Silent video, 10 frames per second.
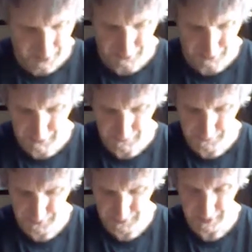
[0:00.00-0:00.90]
are. I've just
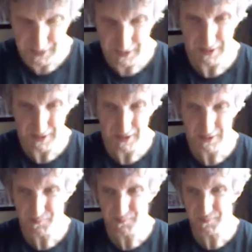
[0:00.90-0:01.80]

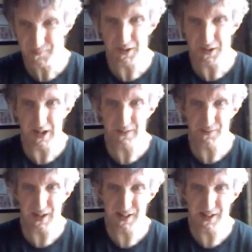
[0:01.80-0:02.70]
done half of that.
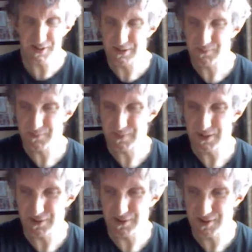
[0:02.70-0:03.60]
As you
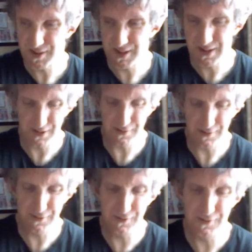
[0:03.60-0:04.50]
can see, it
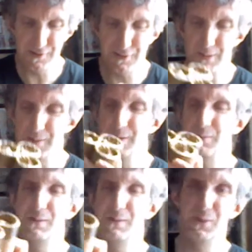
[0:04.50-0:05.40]
does look a little bit
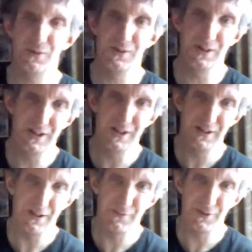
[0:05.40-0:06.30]
more,
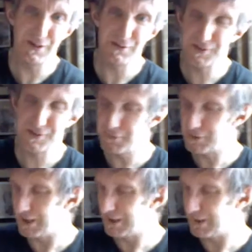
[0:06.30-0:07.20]
even though you still
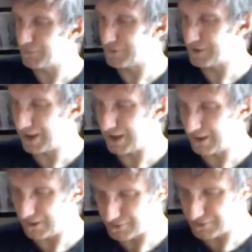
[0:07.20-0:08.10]
can't obviously get, I
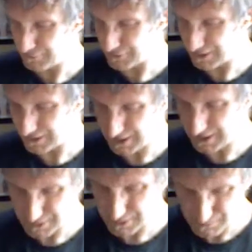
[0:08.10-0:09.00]
still can't get into
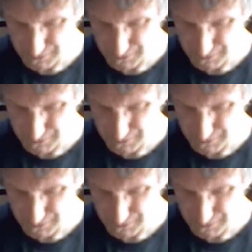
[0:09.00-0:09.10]
them yet